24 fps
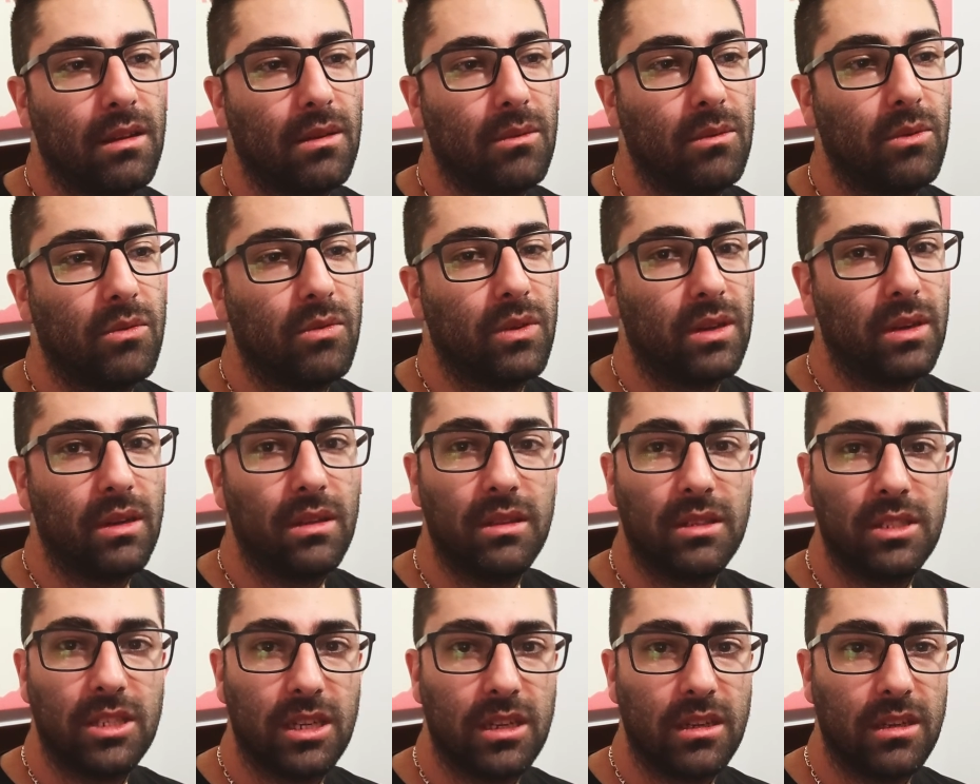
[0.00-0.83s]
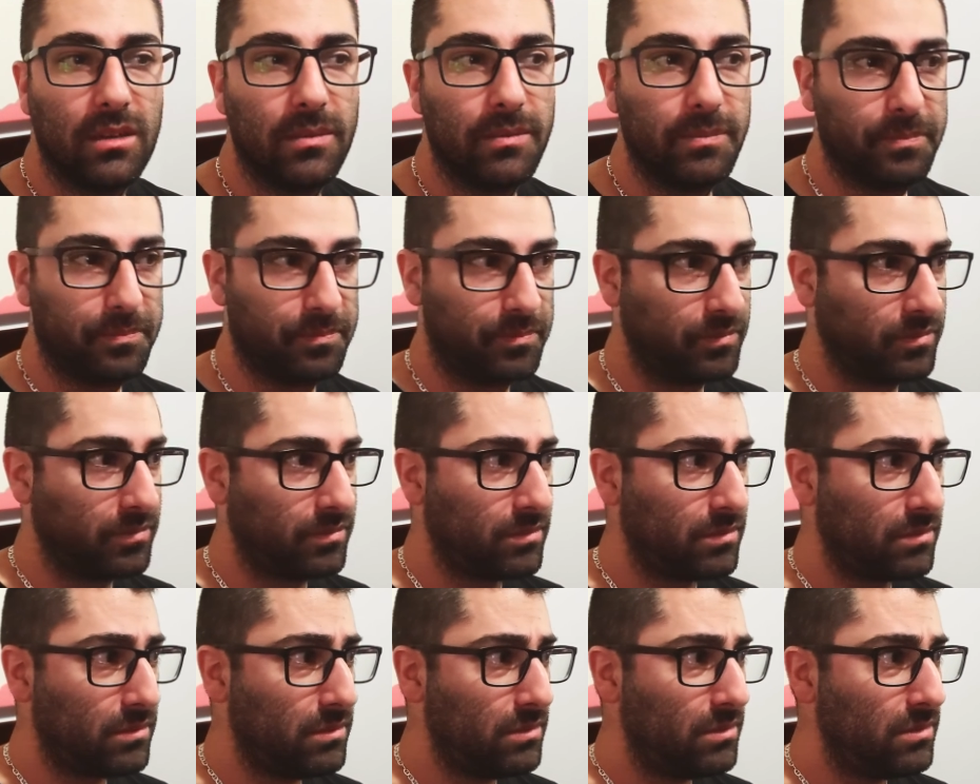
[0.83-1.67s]
We'll find out the gender,
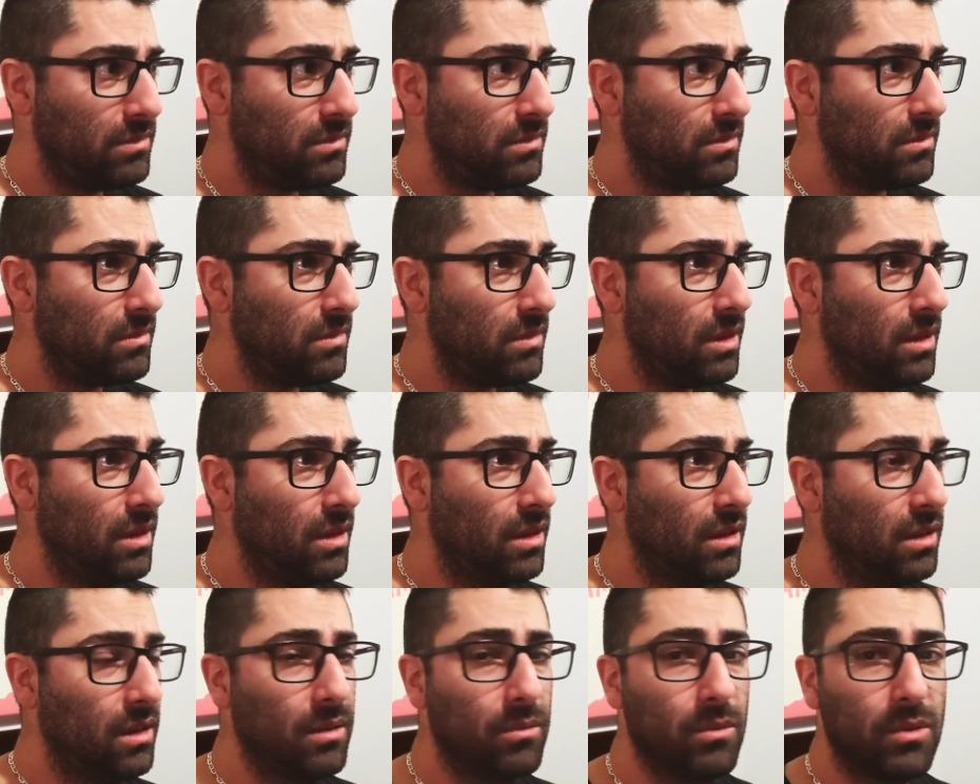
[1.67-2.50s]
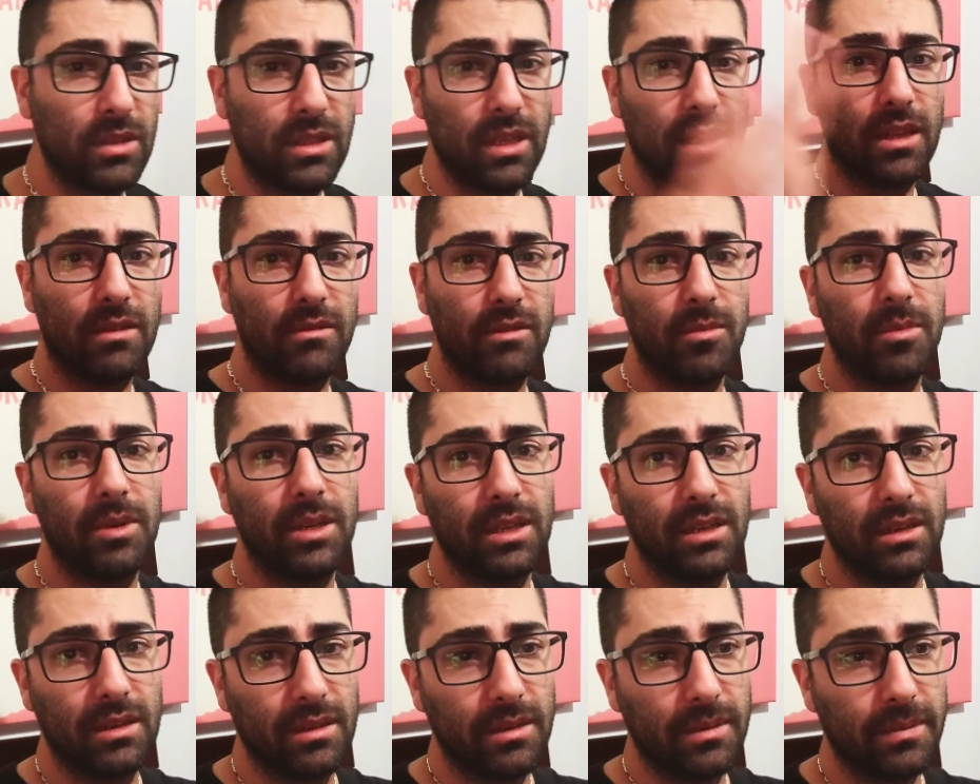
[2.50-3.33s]
and then we'll tell
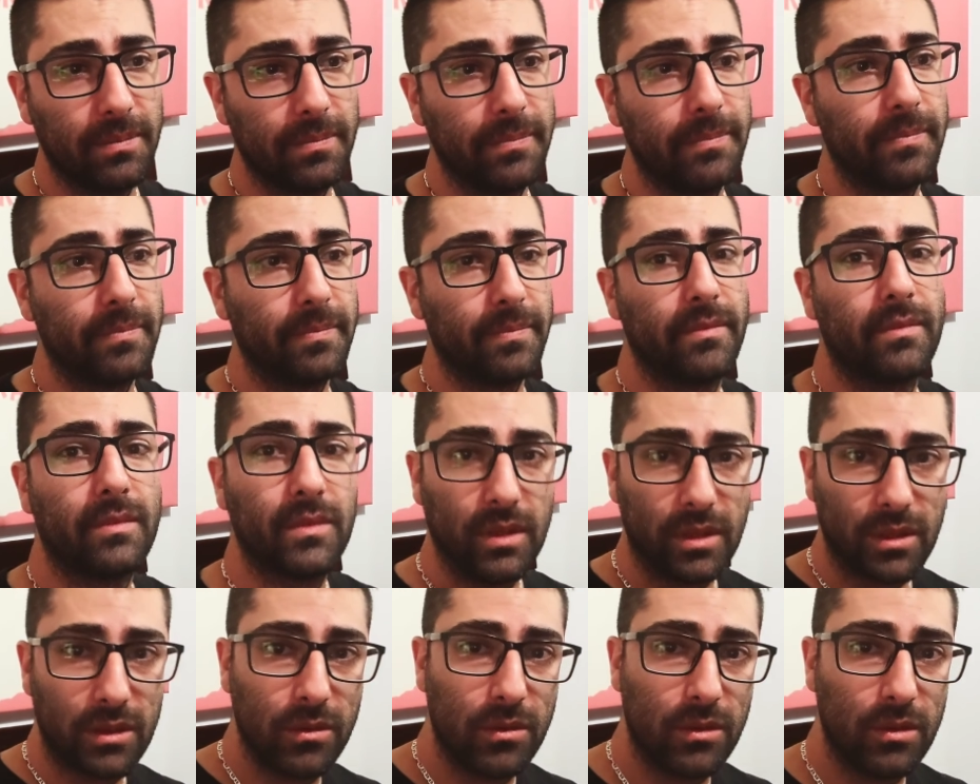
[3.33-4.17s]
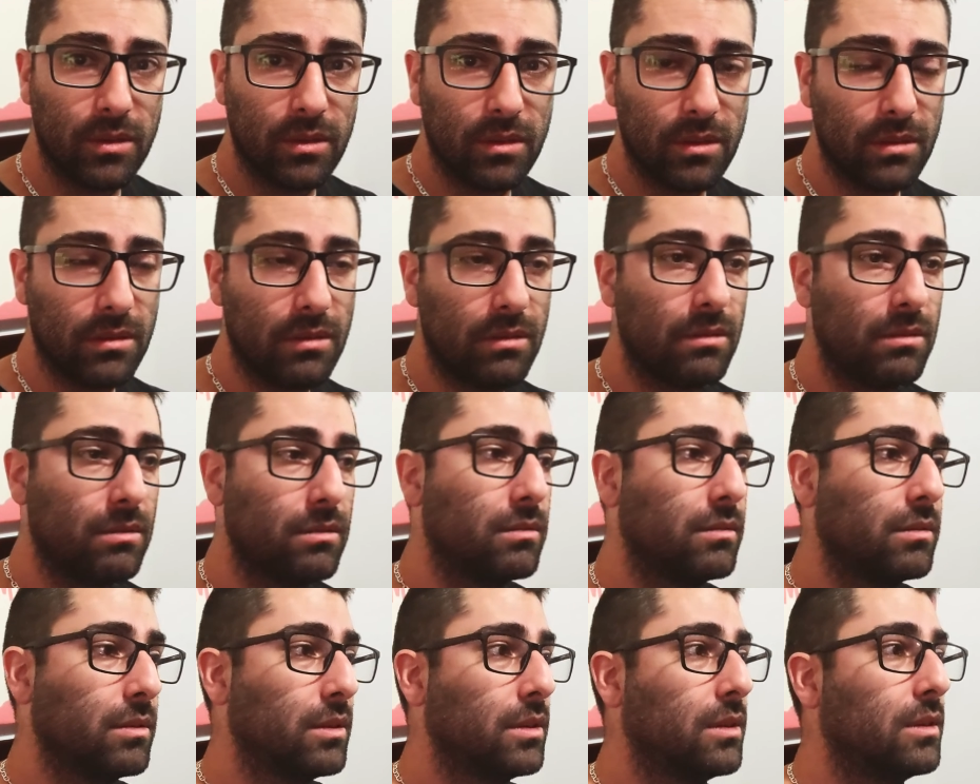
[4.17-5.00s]
everybody, you included.
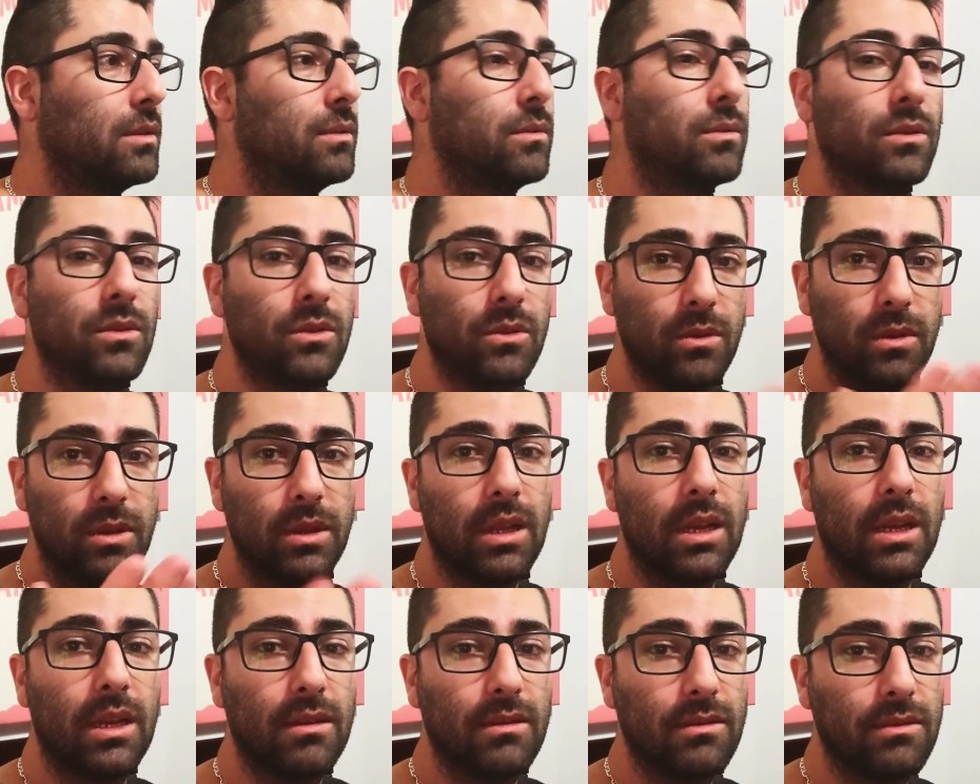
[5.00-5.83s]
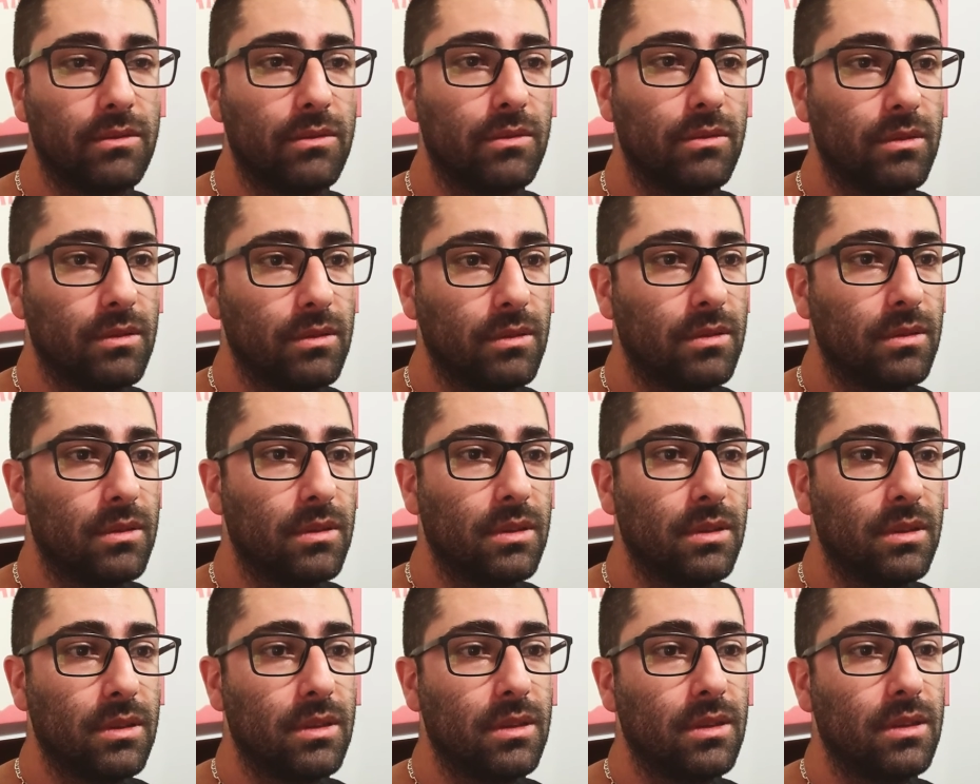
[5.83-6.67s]
We'll do a live
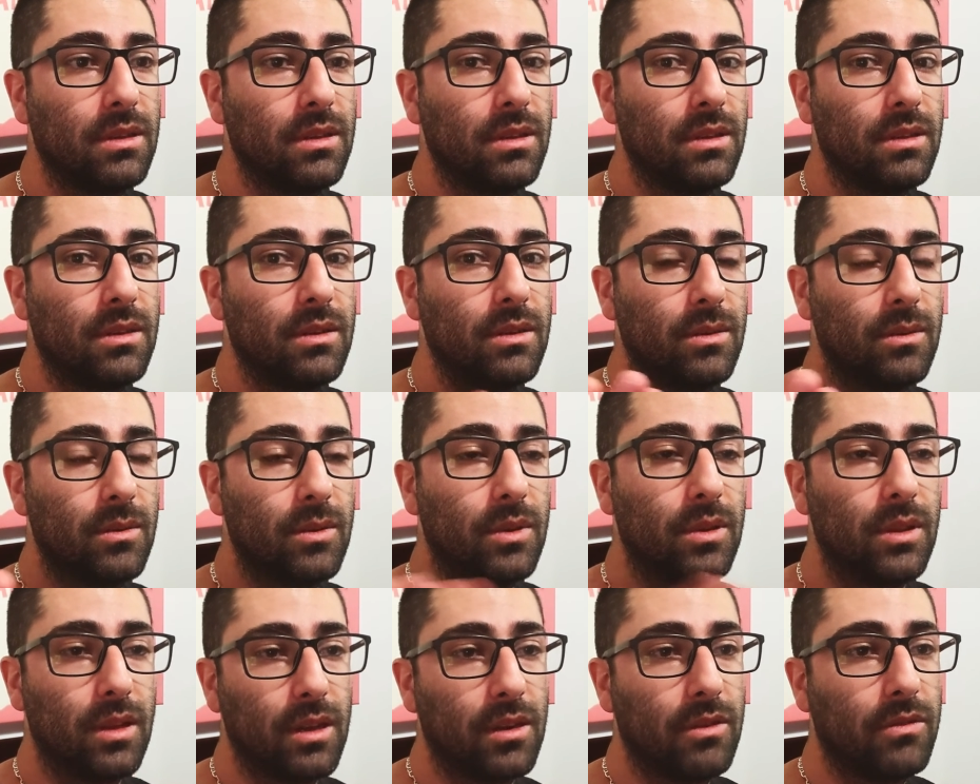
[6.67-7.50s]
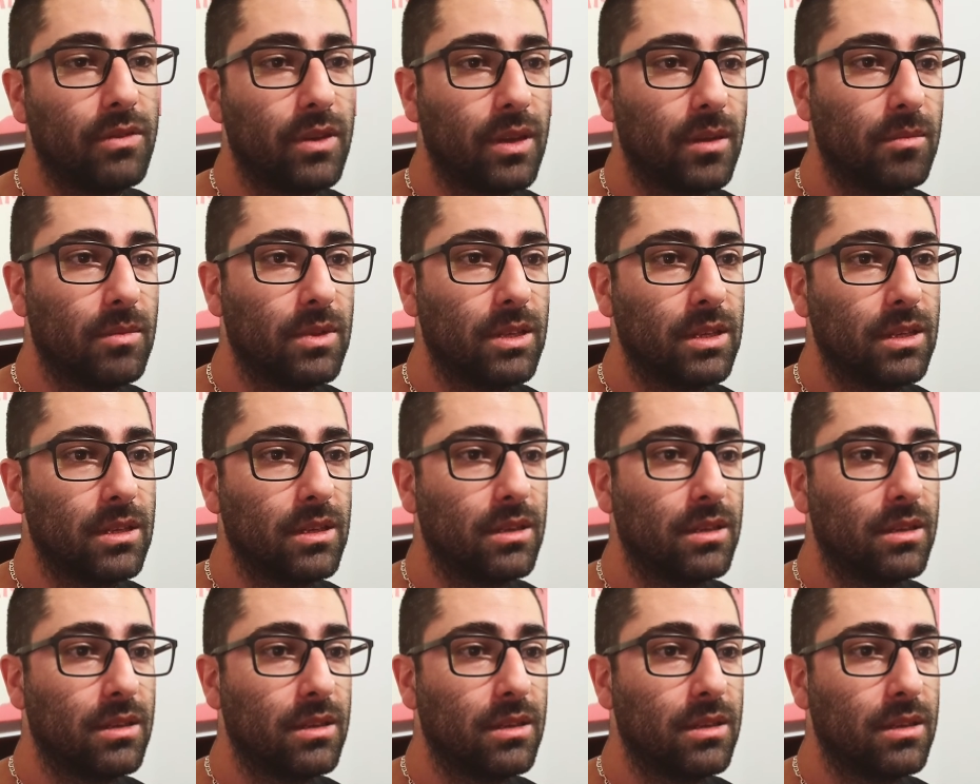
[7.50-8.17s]
with our family.